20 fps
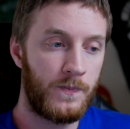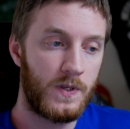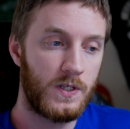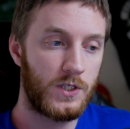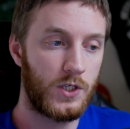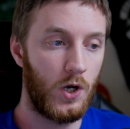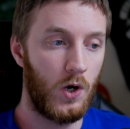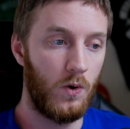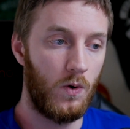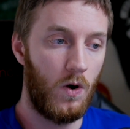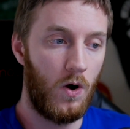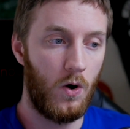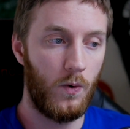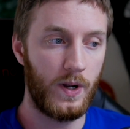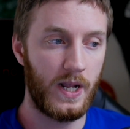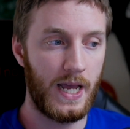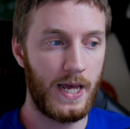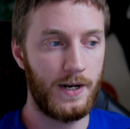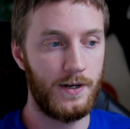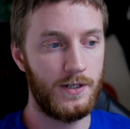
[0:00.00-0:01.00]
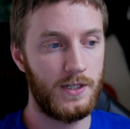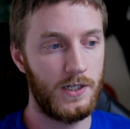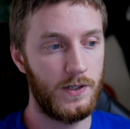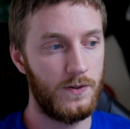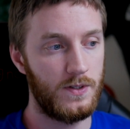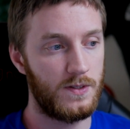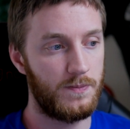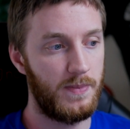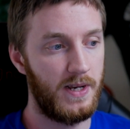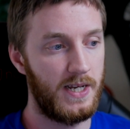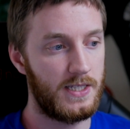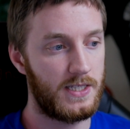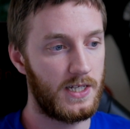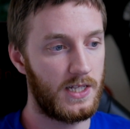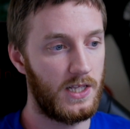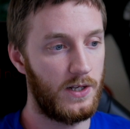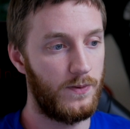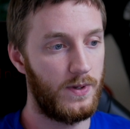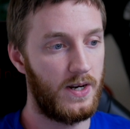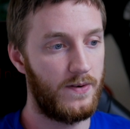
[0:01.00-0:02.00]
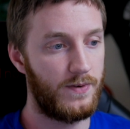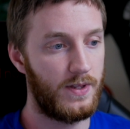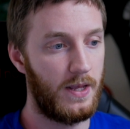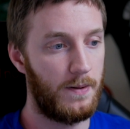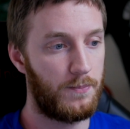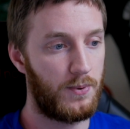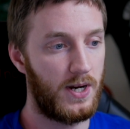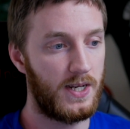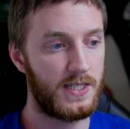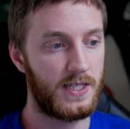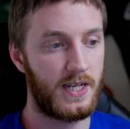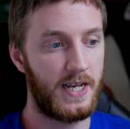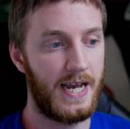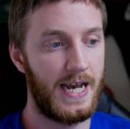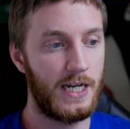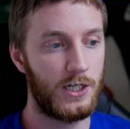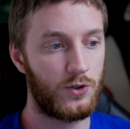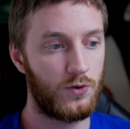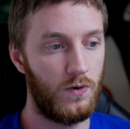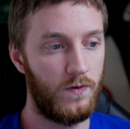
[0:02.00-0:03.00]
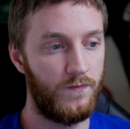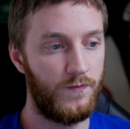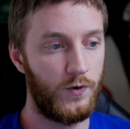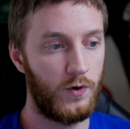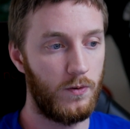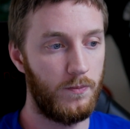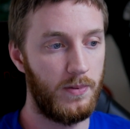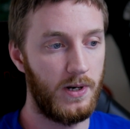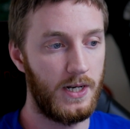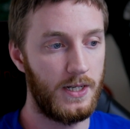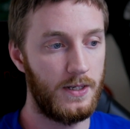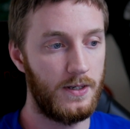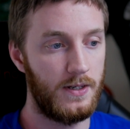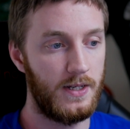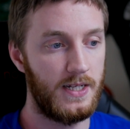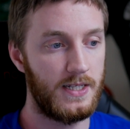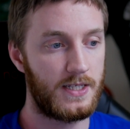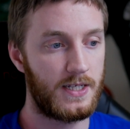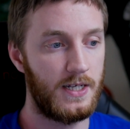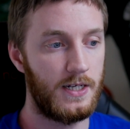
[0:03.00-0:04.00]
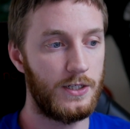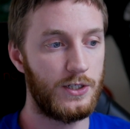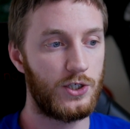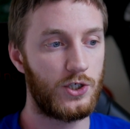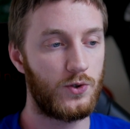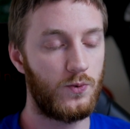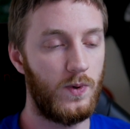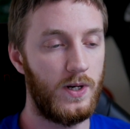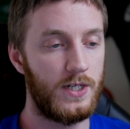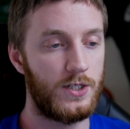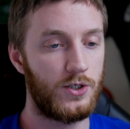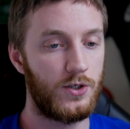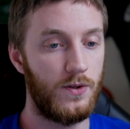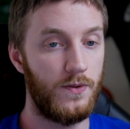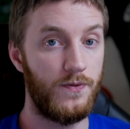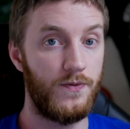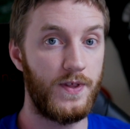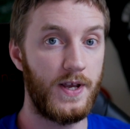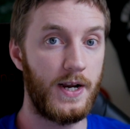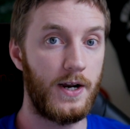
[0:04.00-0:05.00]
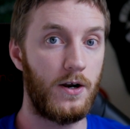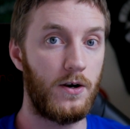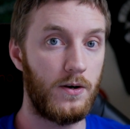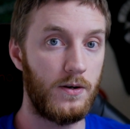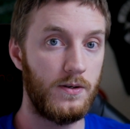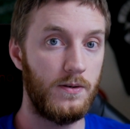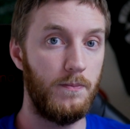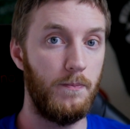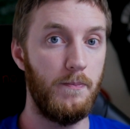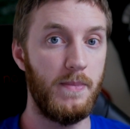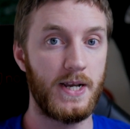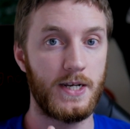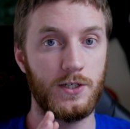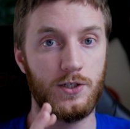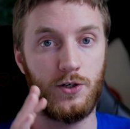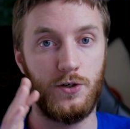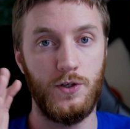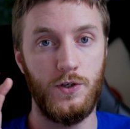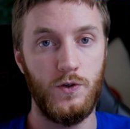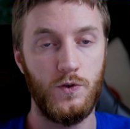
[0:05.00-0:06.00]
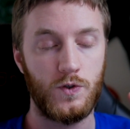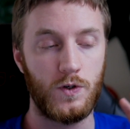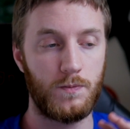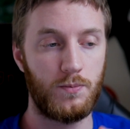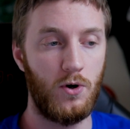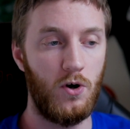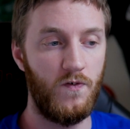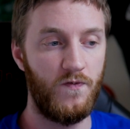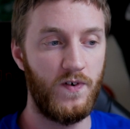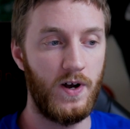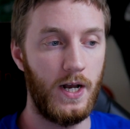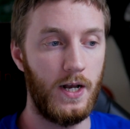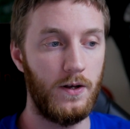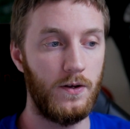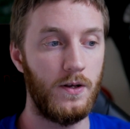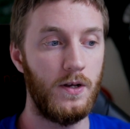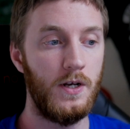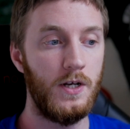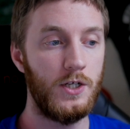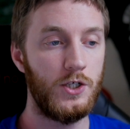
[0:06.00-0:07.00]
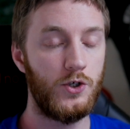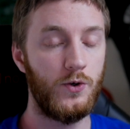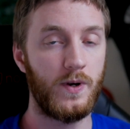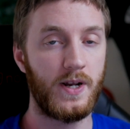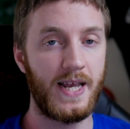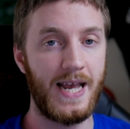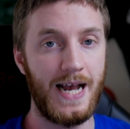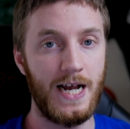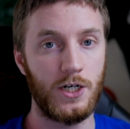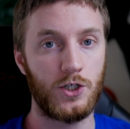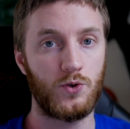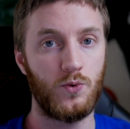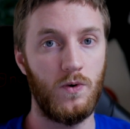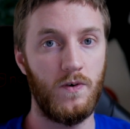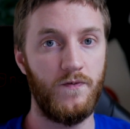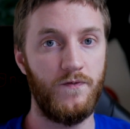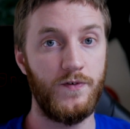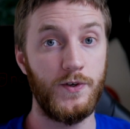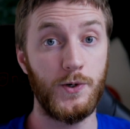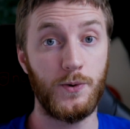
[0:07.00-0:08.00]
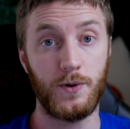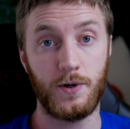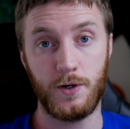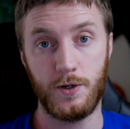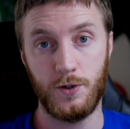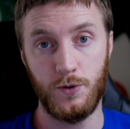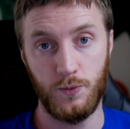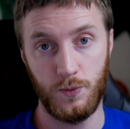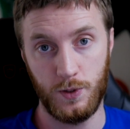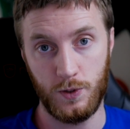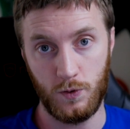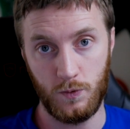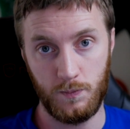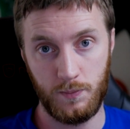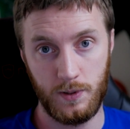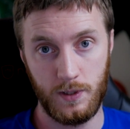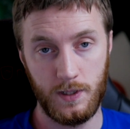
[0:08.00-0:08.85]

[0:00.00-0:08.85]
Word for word: So all we got to do is basically whenever they press casual viewer button, it's going to switch their Mixer user profile to a casual viewer group.